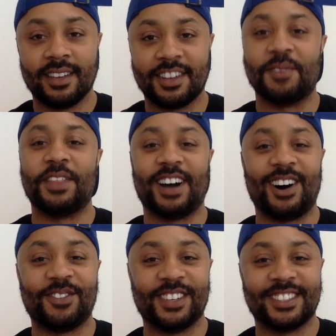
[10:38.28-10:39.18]
come in the
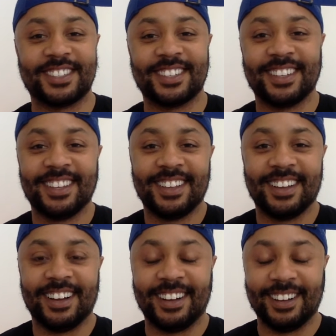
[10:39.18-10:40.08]
office
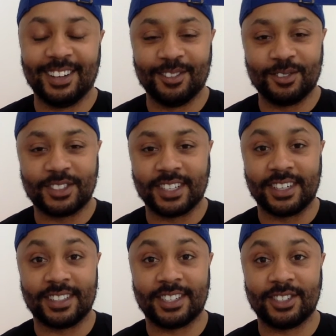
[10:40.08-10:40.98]

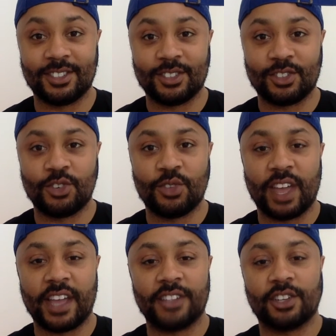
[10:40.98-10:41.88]
to do the
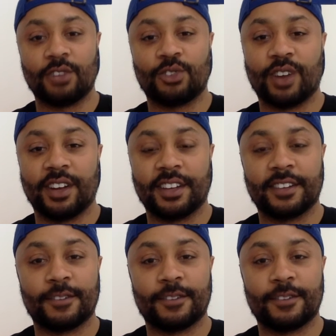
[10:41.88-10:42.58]
hands-on training.